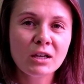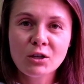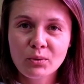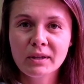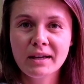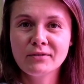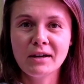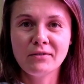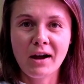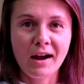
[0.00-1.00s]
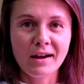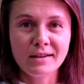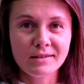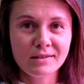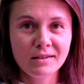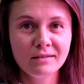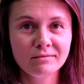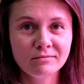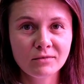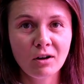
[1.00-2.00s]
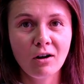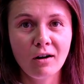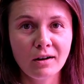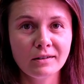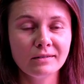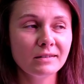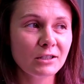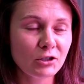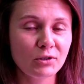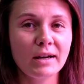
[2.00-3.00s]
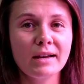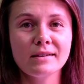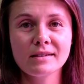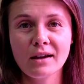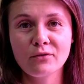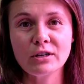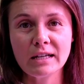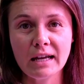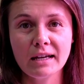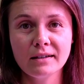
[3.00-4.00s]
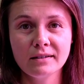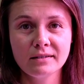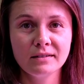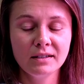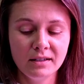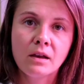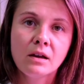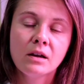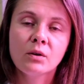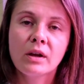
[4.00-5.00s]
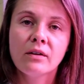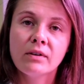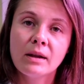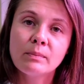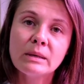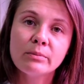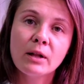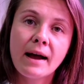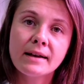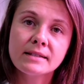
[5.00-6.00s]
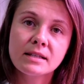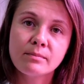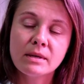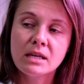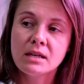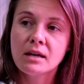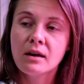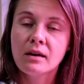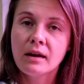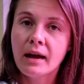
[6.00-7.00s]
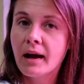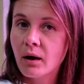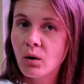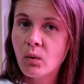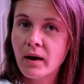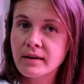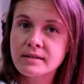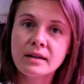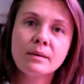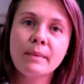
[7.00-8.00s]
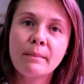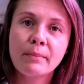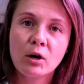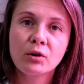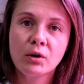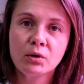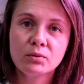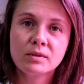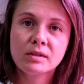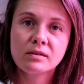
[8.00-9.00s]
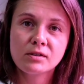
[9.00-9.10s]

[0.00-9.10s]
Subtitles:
You really have to have eyes on the trays every day. Okay, I've had people ask me how I set up my barcodes.